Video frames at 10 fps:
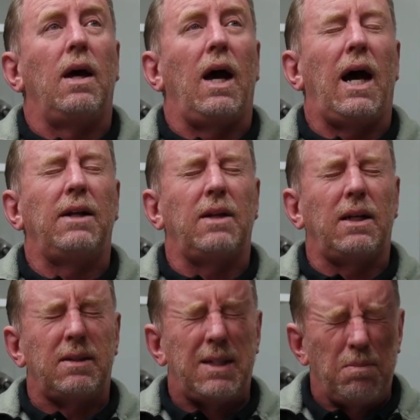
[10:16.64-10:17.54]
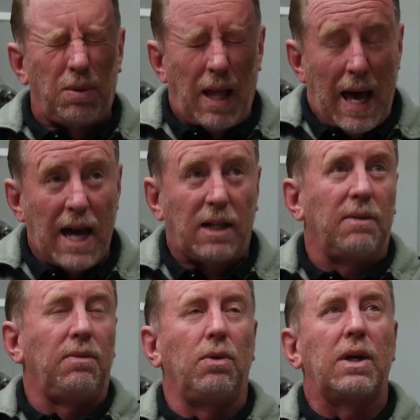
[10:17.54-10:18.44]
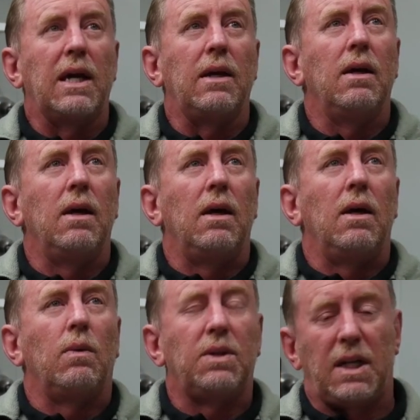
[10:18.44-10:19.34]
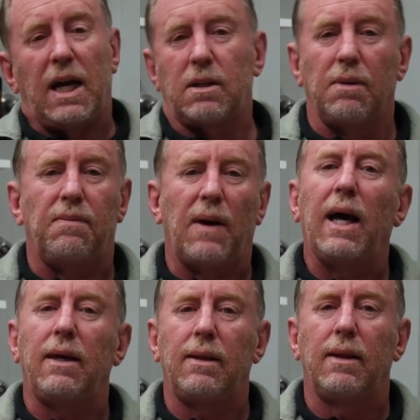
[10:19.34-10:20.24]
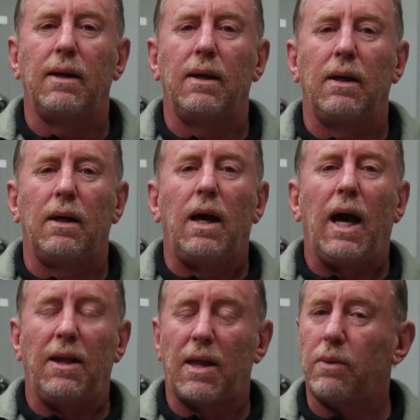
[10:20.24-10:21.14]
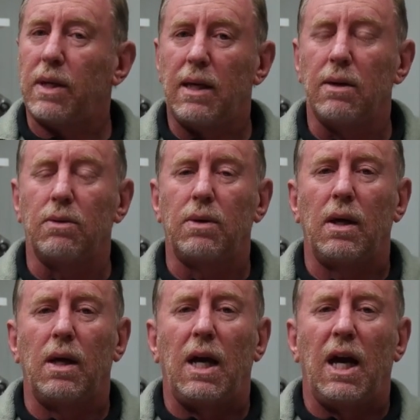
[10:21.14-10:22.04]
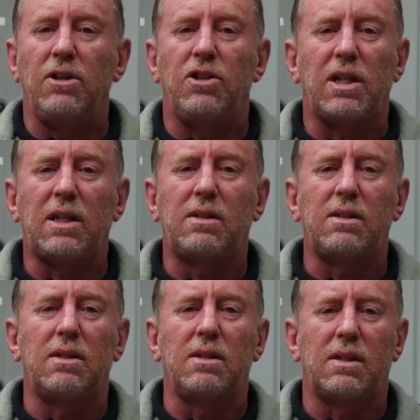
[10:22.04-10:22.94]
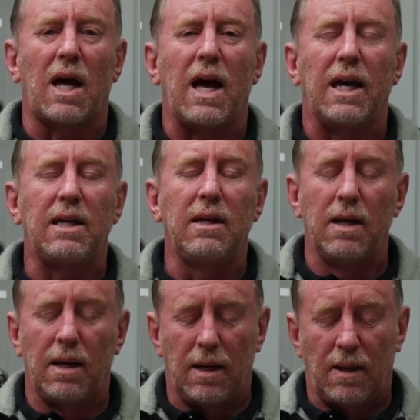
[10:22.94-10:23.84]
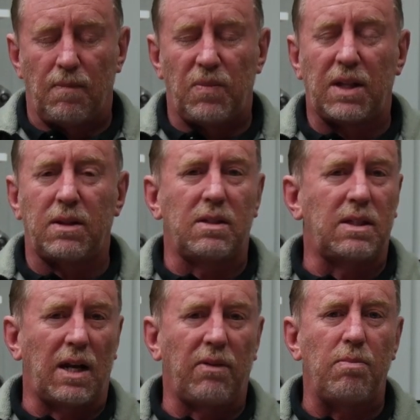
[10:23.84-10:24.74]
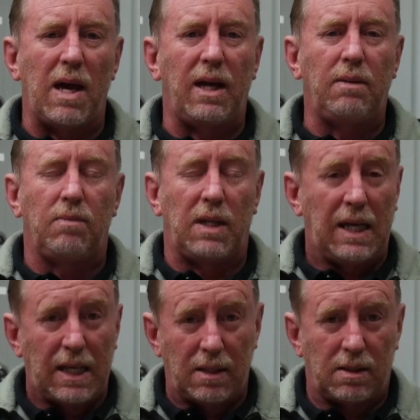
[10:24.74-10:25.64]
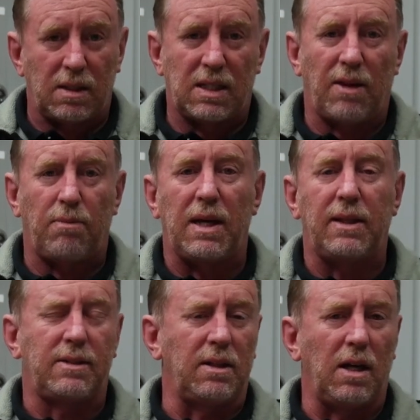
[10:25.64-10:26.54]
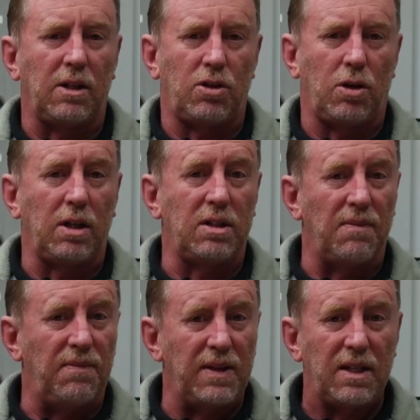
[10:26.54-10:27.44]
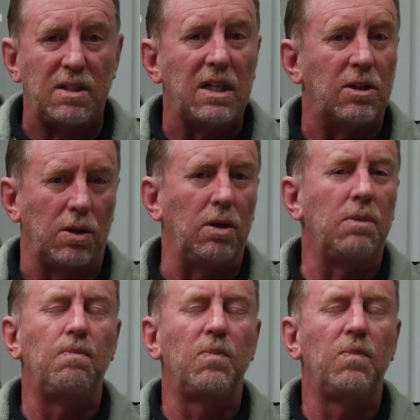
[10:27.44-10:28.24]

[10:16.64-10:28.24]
and that simple act of looking was an act of faith, and they were healed. And Jesus is saying that the Son of Man, he is the Son of Man, that's a, a, a divinity term,